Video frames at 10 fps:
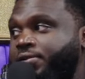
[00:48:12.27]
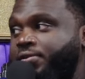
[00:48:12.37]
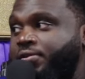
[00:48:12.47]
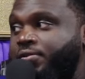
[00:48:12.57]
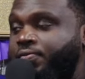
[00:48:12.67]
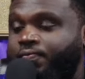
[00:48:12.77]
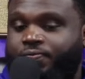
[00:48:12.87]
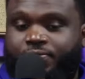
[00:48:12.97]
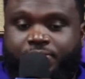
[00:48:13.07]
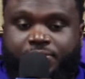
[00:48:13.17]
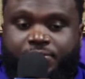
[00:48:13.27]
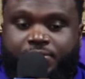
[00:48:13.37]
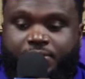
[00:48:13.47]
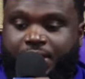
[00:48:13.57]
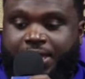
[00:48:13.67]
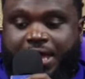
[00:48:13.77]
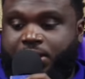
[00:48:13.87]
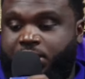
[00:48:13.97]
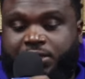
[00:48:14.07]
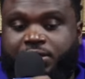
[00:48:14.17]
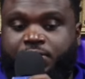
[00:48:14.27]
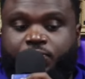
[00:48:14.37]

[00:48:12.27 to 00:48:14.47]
No degree, yeah, no nursing or nothing. They had nothing.